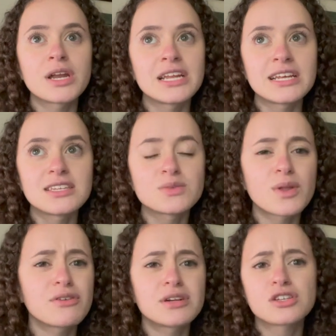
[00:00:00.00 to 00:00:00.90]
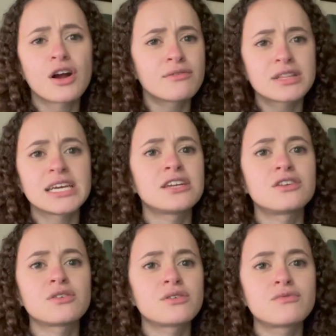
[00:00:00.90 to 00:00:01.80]
it is, whether it's art
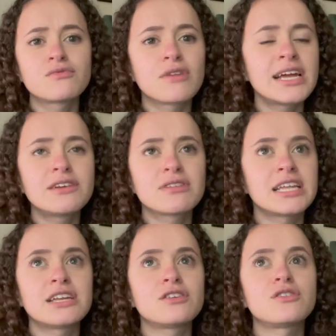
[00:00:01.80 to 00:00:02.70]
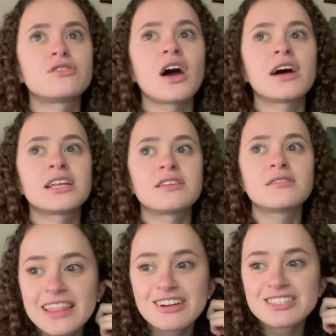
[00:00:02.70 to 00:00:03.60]
related or writing related or not. And
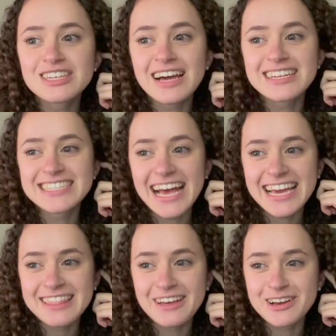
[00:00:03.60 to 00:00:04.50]
there's not a second that